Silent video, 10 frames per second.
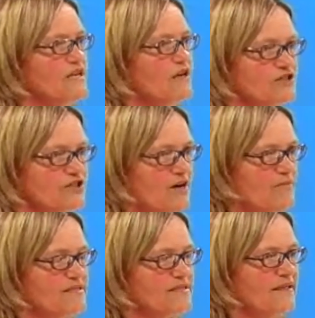our
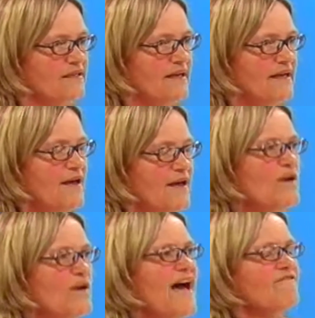jobs.
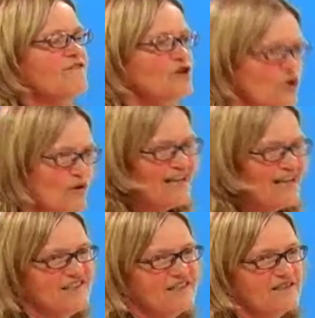We have no
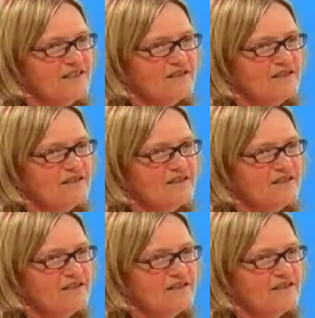idea